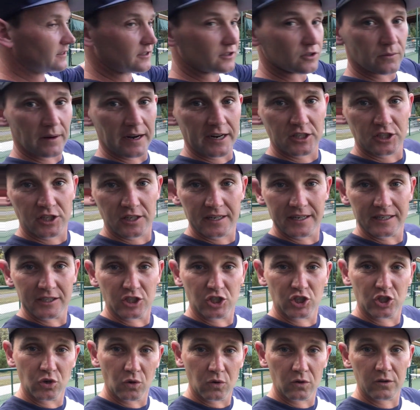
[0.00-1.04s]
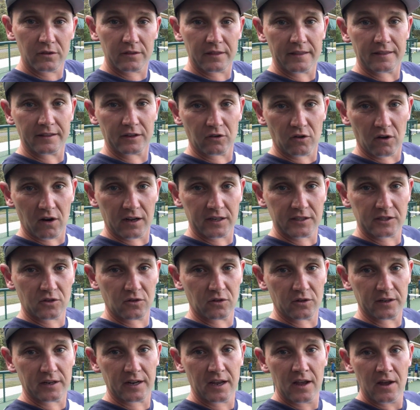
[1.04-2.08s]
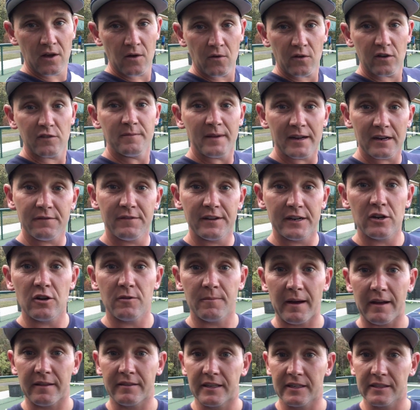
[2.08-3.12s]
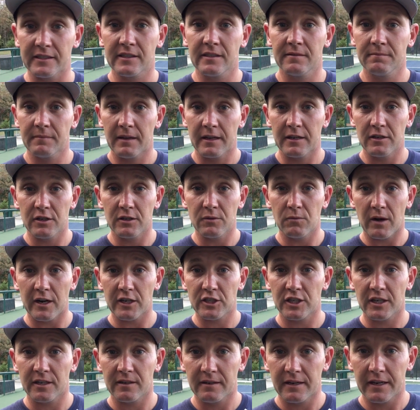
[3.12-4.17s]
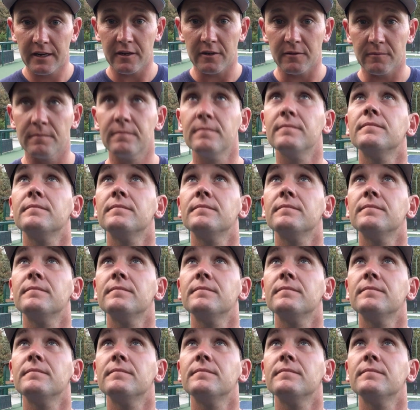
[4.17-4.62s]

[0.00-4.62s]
direction is shorter than the cross court. We've made a video about this and you can watch it here.